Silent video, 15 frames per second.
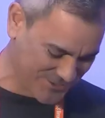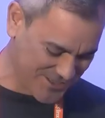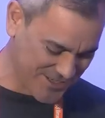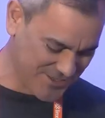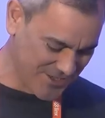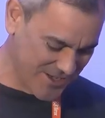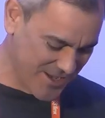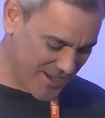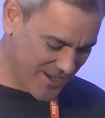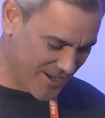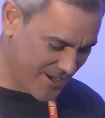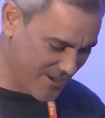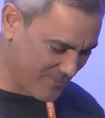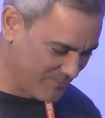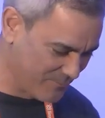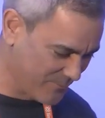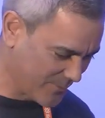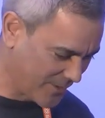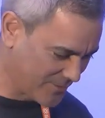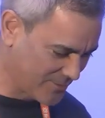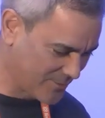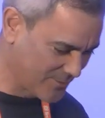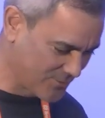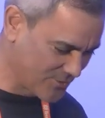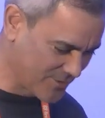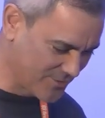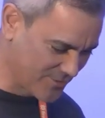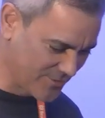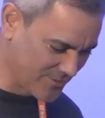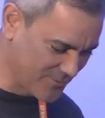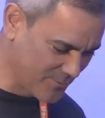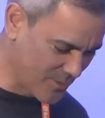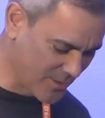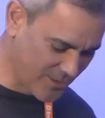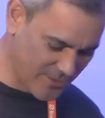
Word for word: on stage. Um, so I'm going to try and do this with my